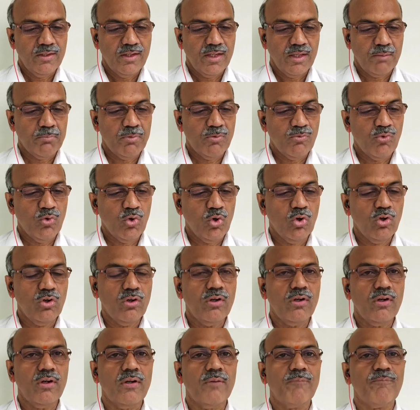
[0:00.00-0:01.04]
Number four,
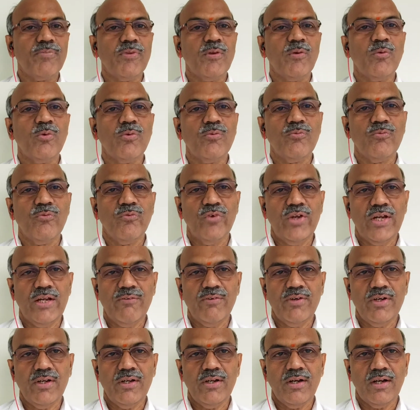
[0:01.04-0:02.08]

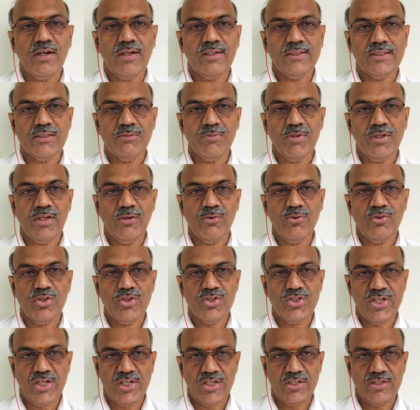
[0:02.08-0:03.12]
whenever a customer gives a
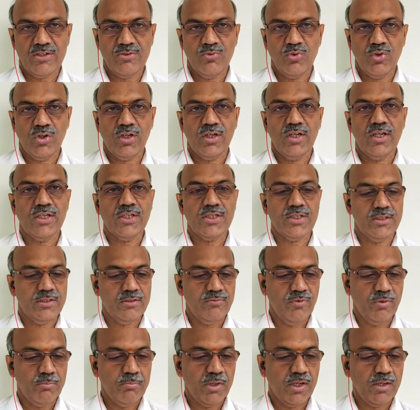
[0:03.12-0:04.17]
check for
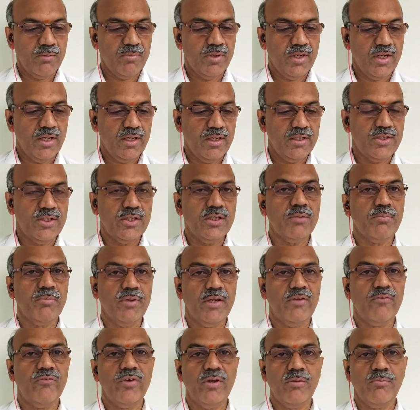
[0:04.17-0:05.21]
collection, we become an agent,
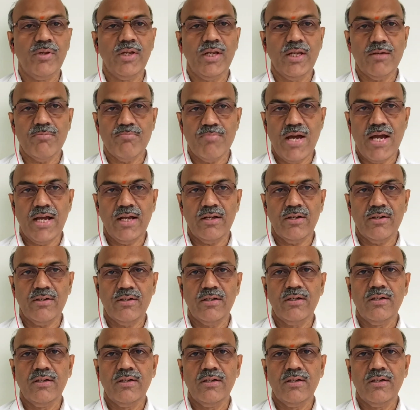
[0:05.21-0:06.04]
we meaning bank,